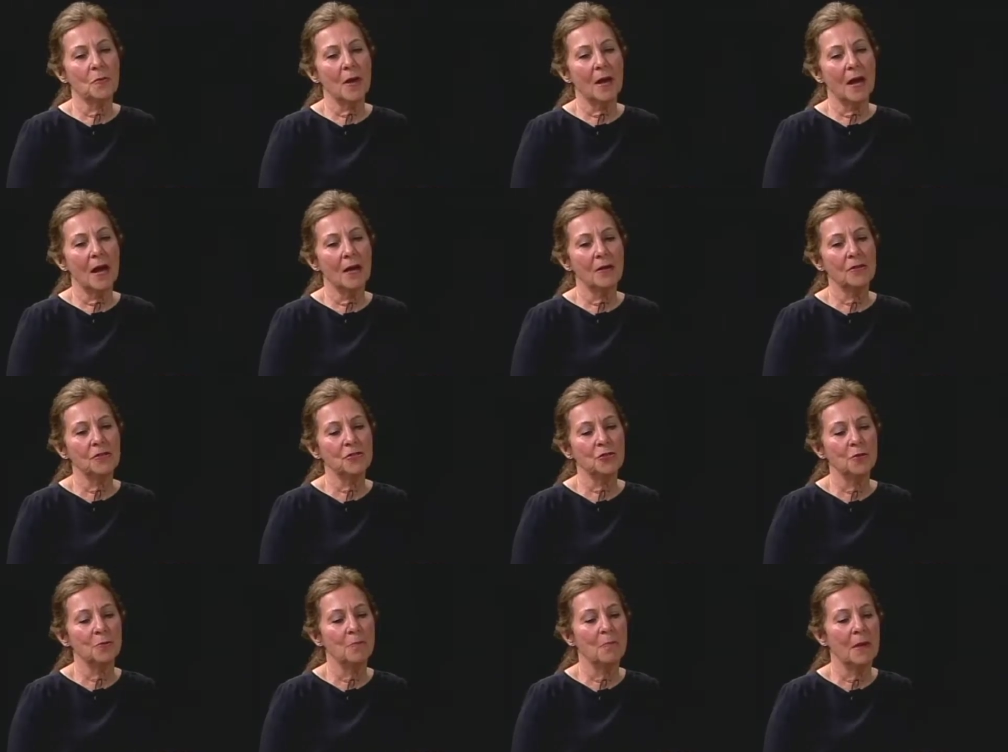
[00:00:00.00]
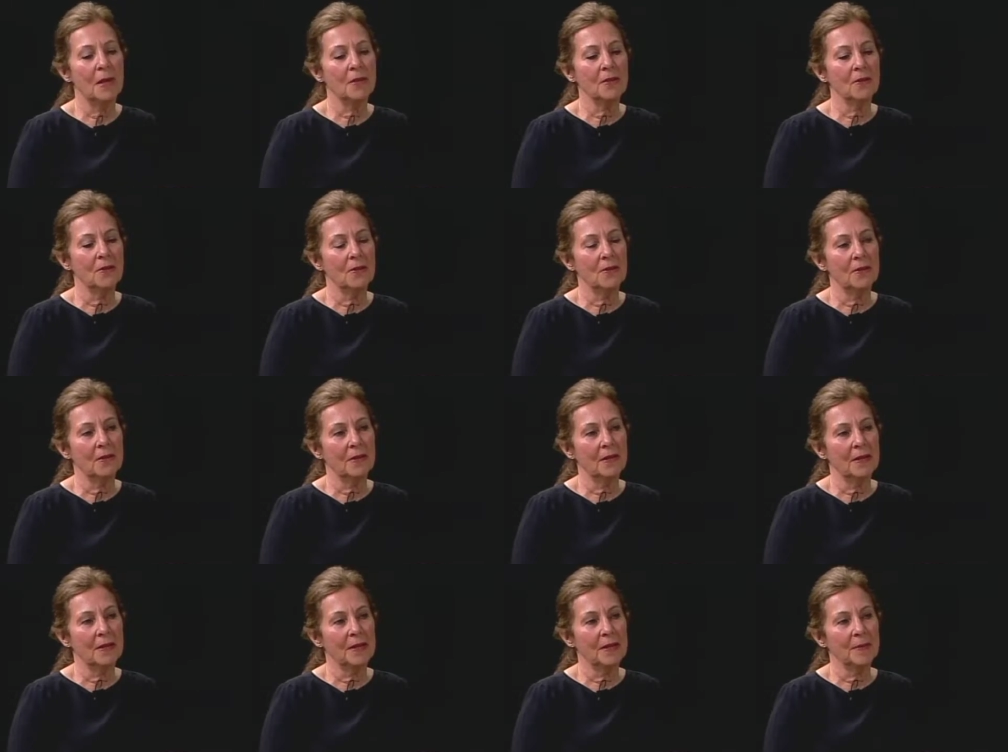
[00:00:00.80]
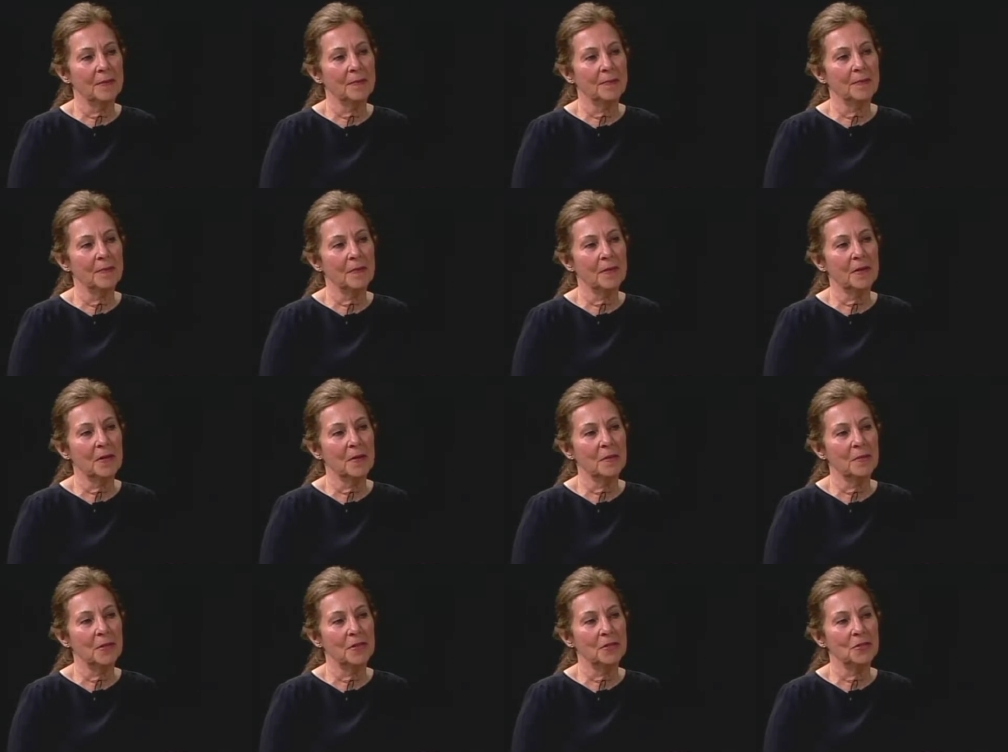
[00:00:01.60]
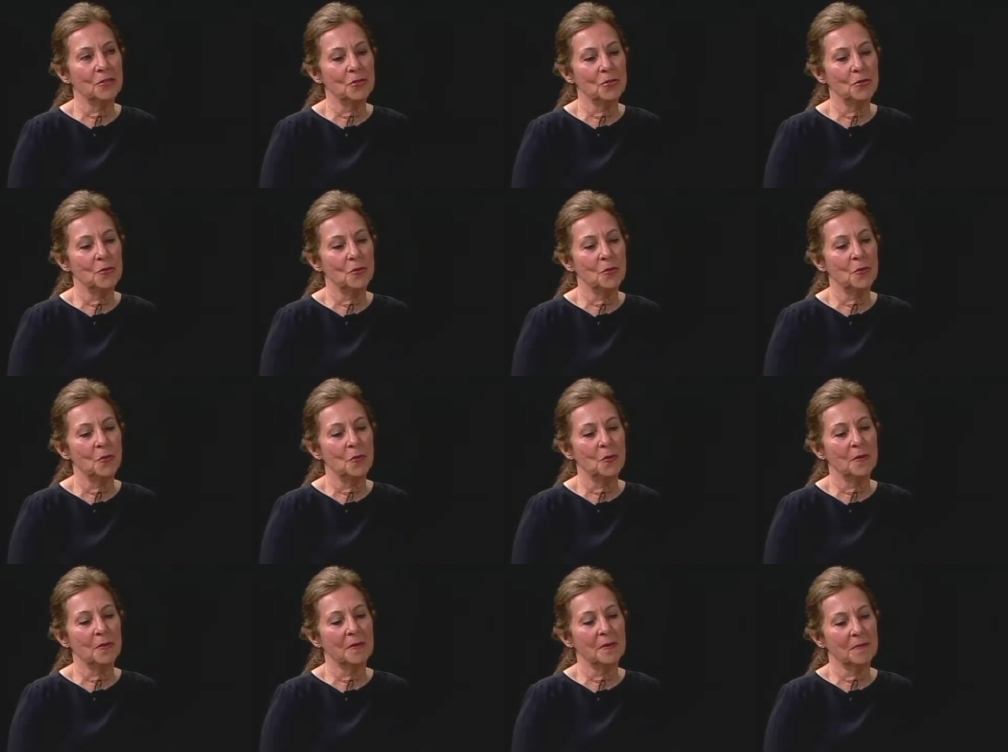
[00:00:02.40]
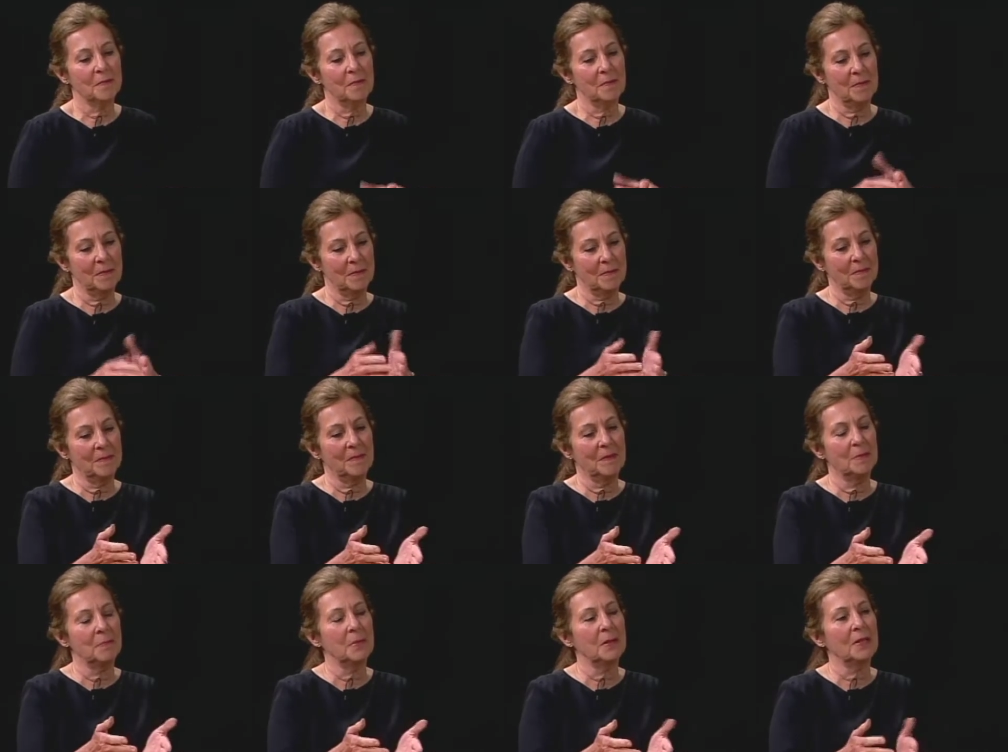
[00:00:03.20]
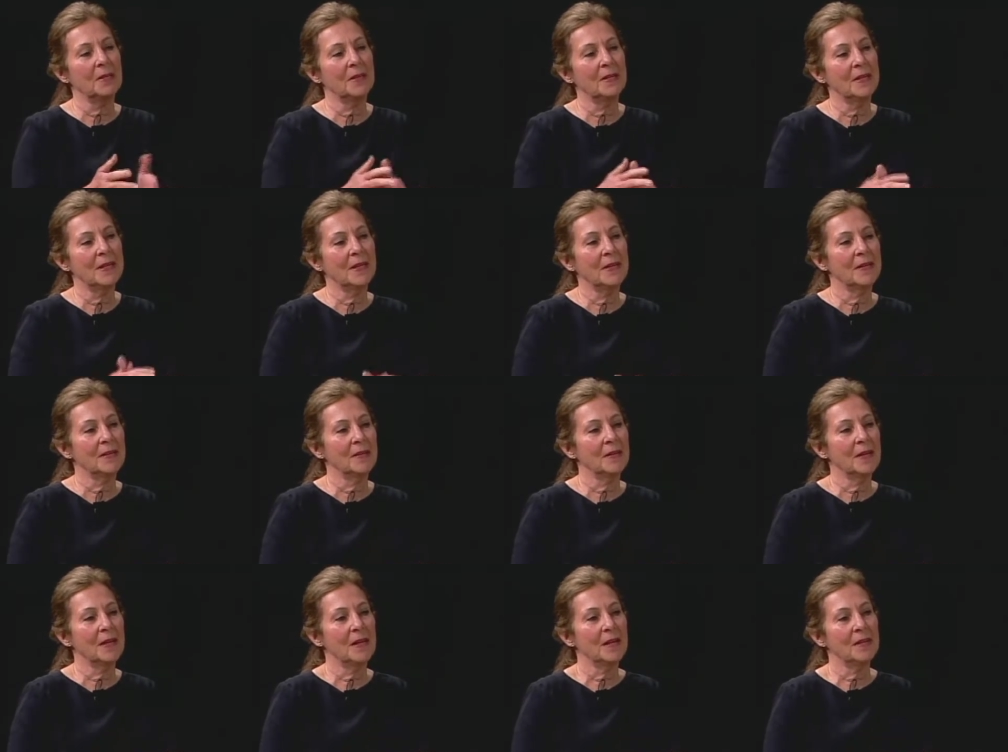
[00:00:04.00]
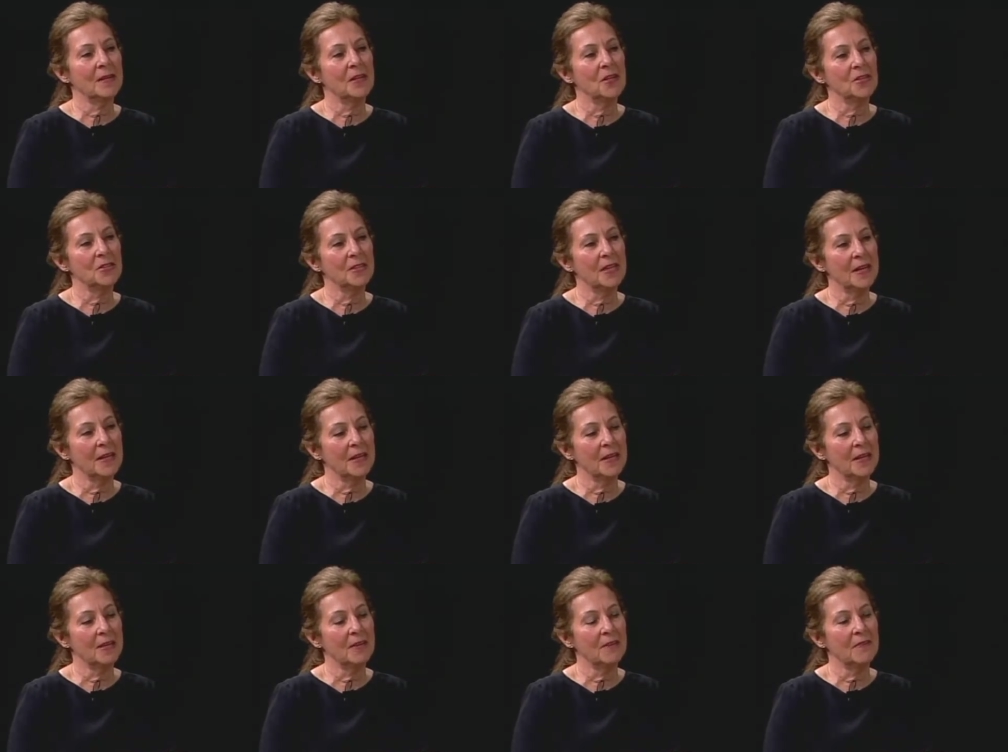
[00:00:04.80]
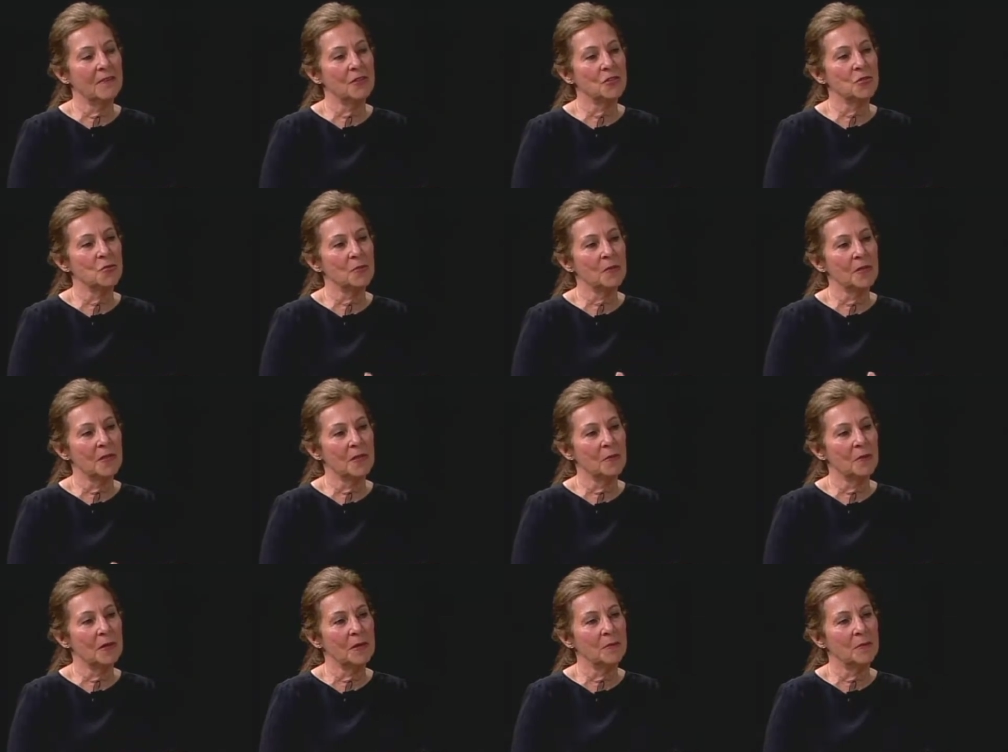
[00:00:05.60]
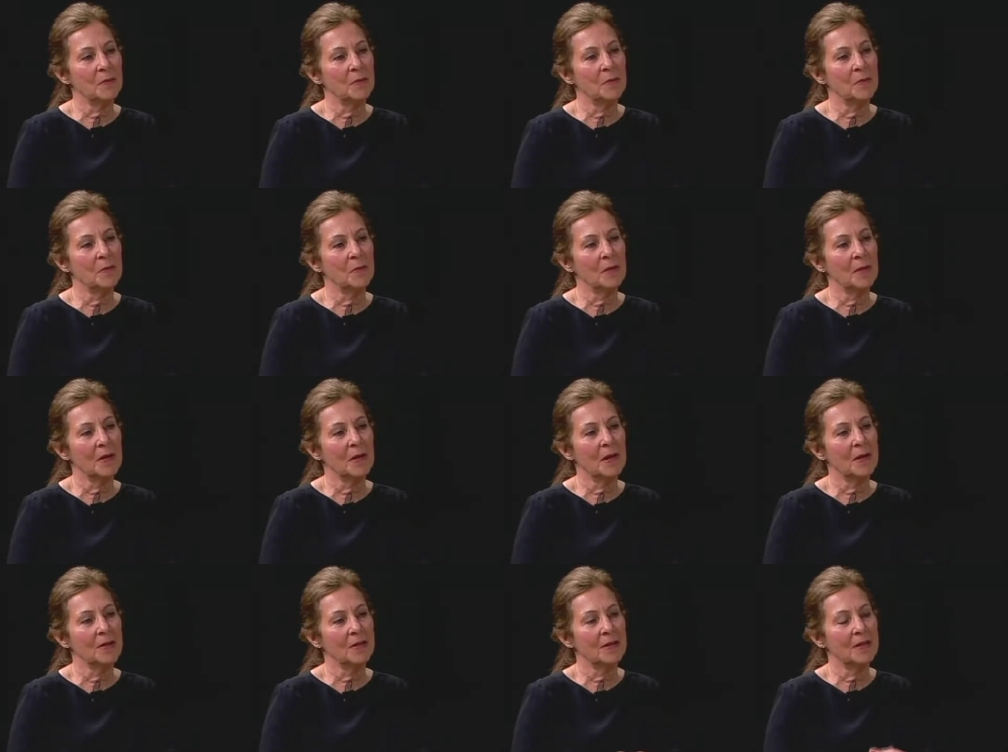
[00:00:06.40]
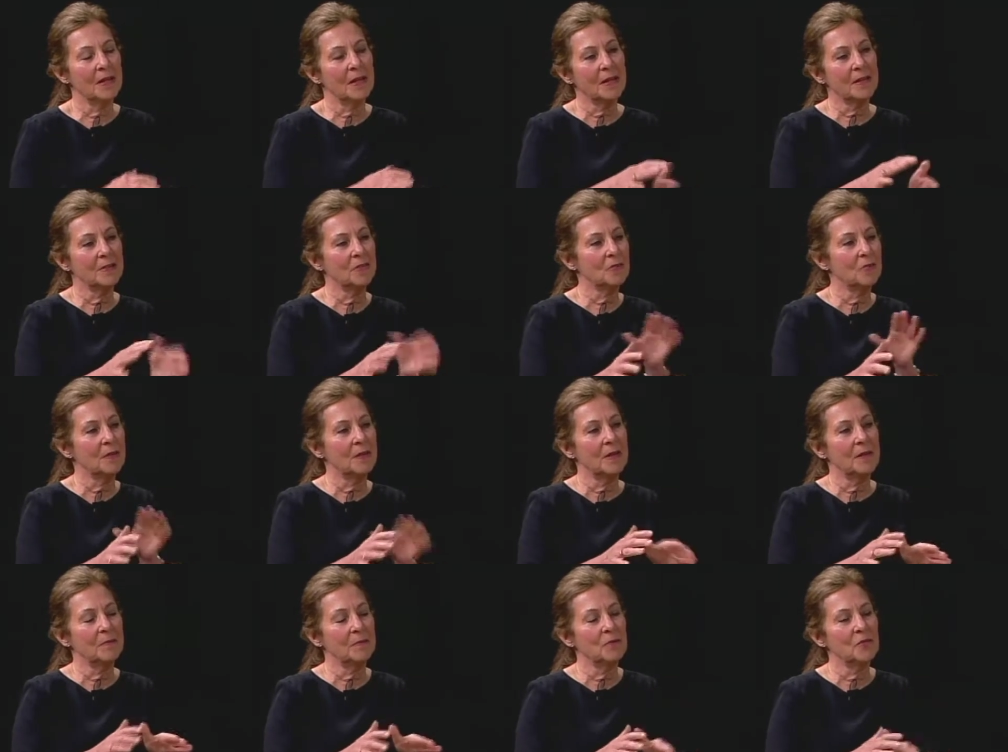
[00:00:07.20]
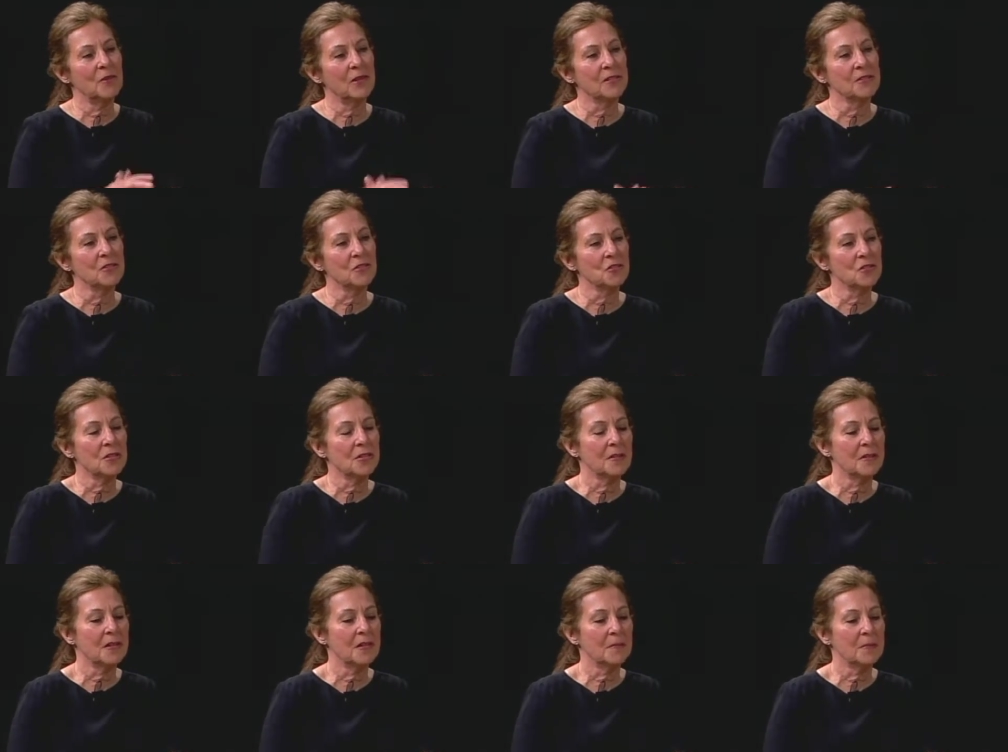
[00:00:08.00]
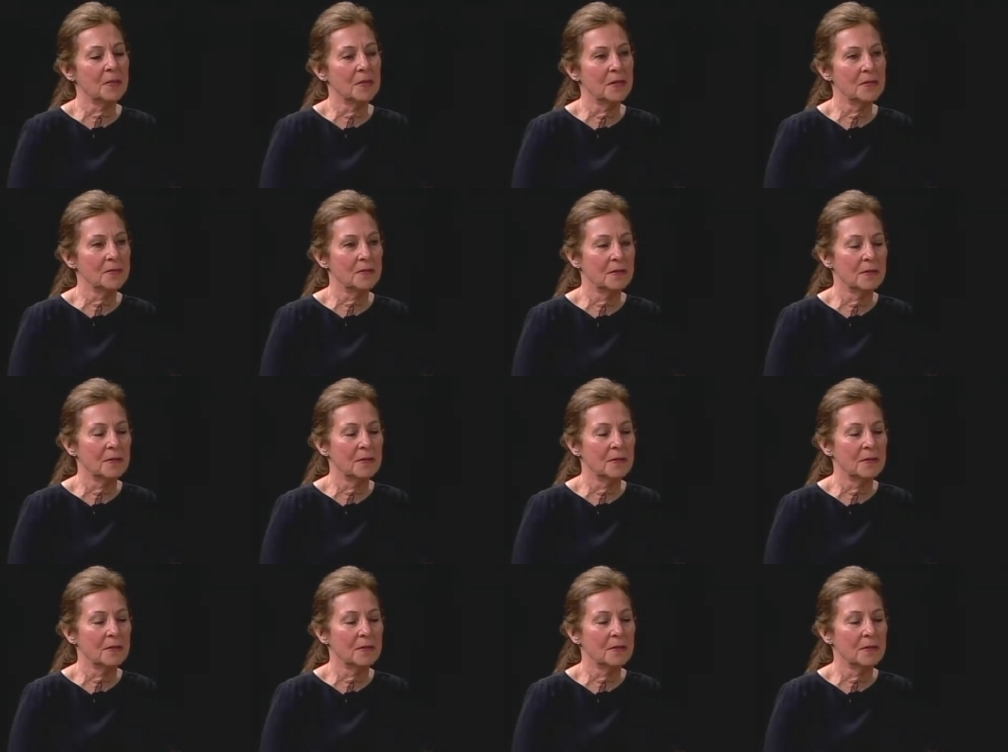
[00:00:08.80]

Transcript: how did your mother um, come into the building and, and caretaking it eventually? Uh, how did that well, her, transition take place? Yeah,